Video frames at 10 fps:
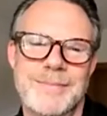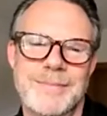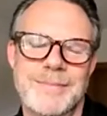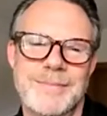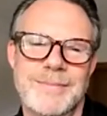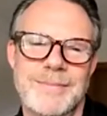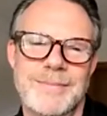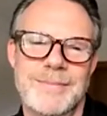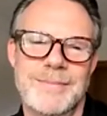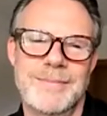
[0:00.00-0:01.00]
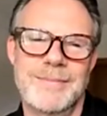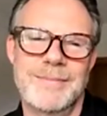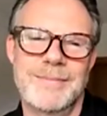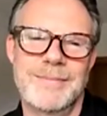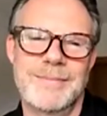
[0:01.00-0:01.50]

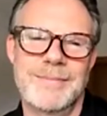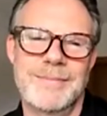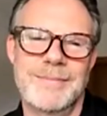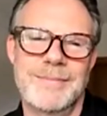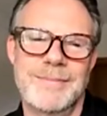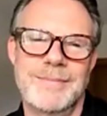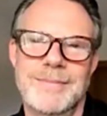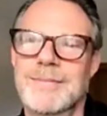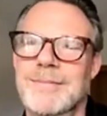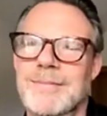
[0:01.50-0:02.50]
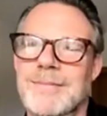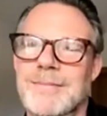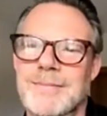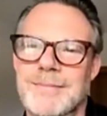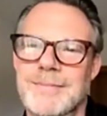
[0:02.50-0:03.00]

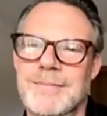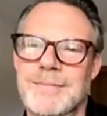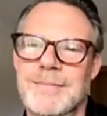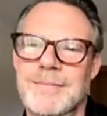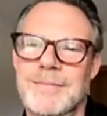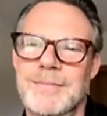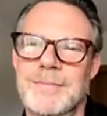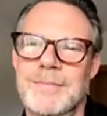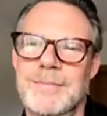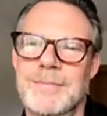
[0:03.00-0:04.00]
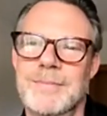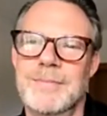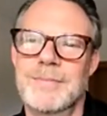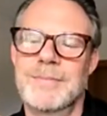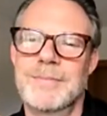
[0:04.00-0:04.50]

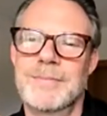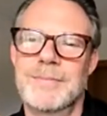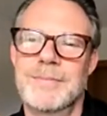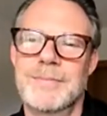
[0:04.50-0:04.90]
The person shown says nothing.